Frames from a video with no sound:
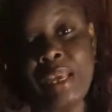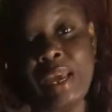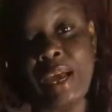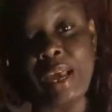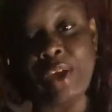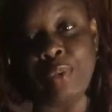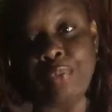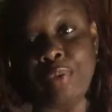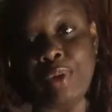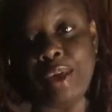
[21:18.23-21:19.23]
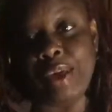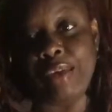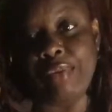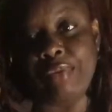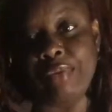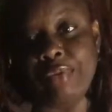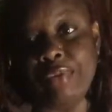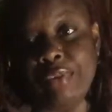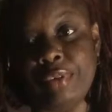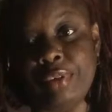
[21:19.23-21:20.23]
I hope you have
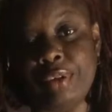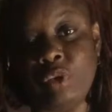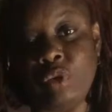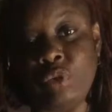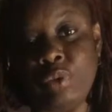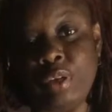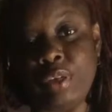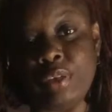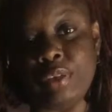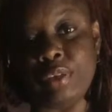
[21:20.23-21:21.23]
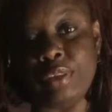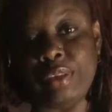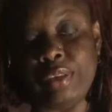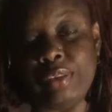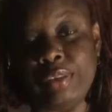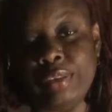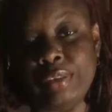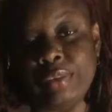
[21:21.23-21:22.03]
enjoyed this